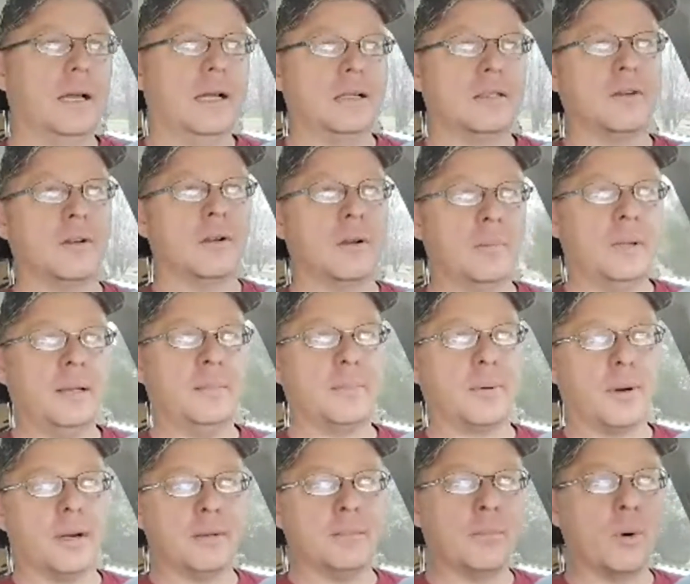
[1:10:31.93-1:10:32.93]
It's going to be
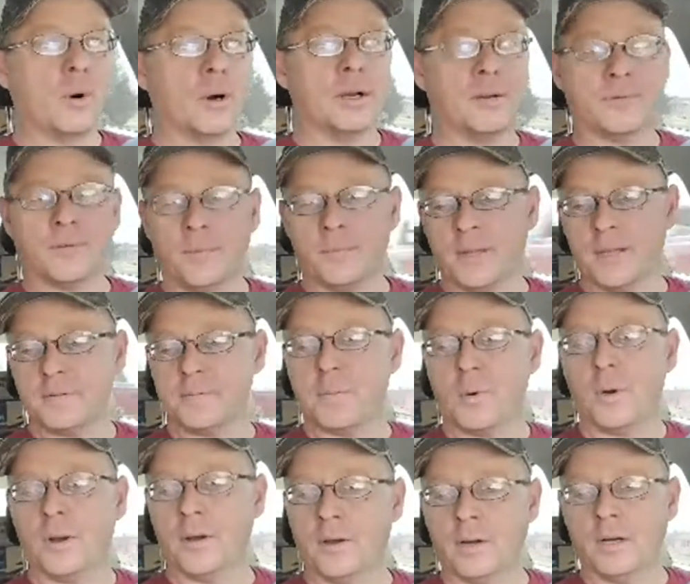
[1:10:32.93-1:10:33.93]
pretty boring from this
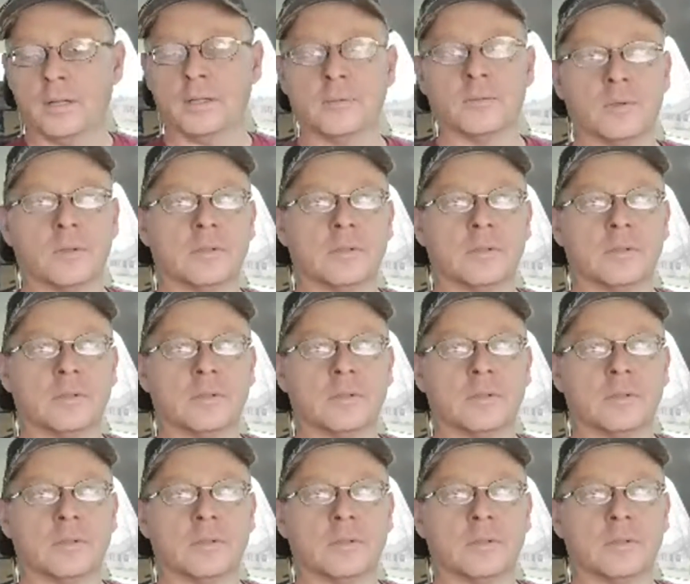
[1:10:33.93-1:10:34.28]
point on.